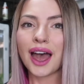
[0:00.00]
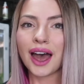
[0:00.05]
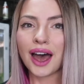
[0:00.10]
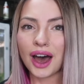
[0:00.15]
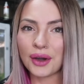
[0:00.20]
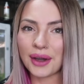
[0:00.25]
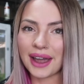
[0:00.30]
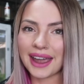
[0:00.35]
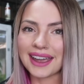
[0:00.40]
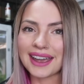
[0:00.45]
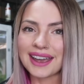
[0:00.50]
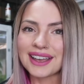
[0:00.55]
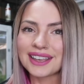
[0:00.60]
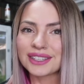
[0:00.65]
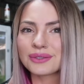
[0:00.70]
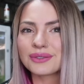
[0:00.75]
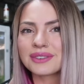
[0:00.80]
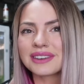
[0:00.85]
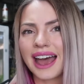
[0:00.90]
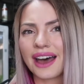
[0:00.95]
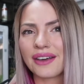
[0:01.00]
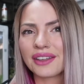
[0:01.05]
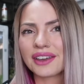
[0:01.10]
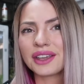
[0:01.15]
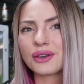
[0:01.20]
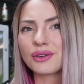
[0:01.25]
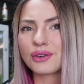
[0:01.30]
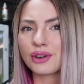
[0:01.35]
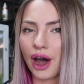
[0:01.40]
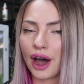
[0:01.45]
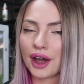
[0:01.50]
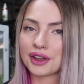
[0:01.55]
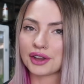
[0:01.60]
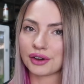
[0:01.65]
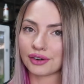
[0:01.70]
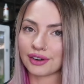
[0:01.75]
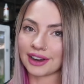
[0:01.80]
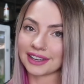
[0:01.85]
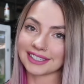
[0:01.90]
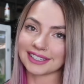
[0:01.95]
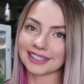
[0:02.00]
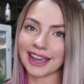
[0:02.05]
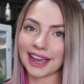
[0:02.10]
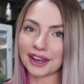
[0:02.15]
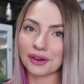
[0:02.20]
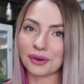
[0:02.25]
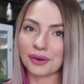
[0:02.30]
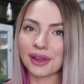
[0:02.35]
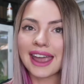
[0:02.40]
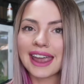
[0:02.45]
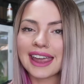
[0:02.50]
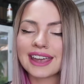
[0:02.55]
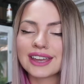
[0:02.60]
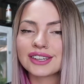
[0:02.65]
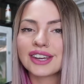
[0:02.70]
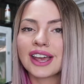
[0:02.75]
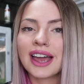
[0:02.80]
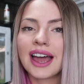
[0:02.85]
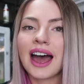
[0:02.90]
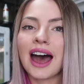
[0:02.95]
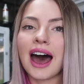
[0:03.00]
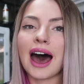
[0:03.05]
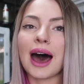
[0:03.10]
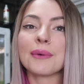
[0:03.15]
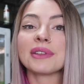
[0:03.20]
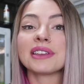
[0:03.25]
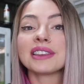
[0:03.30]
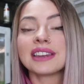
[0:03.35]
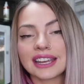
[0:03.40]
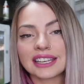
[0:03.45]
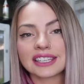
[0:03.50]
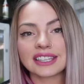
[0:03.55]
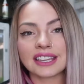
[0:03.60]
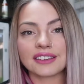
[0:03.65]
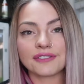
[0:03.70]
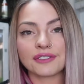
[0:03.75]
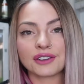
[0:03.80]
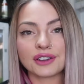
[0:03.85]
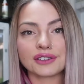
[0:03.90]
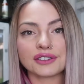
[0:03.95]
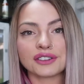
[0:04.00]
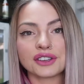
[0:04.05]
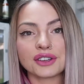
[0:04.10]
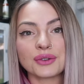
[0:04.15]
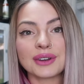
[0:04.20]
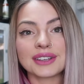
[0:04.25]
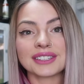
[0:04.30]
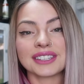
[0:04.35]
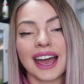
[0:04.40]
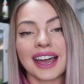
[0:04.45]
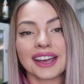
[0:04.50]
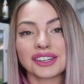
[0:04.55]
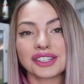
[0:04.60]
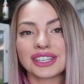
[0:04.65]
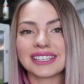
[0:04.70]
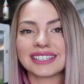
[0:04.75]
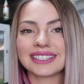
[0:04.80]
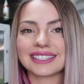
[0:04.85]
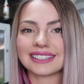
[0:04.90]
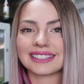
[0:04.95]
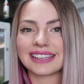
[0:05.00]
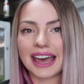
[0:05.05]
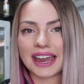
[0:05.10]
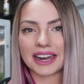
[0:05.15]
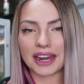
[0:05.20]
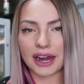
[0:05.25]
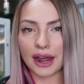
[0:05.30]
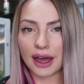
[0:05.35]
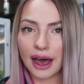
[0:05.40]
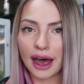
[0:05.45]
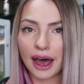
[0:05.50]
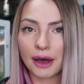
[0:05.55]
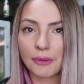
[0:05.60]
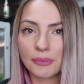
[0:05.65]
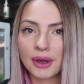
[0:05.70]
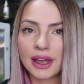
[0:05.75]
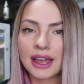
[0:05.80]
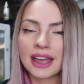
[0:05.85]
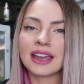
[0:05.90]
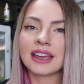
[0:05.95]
Okay, so now that you've got your crested gecko cage, the next thing for you to do is actually set it up.